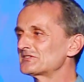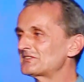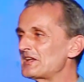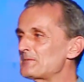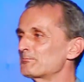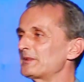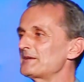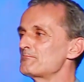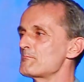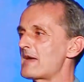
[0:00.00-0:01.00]

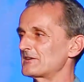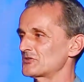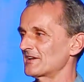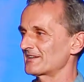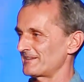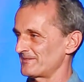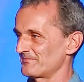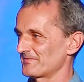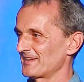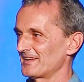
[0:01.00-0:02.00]
deeply magical.
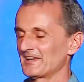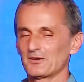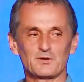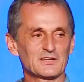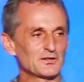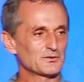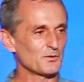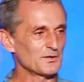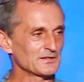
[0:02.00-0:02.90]
When you go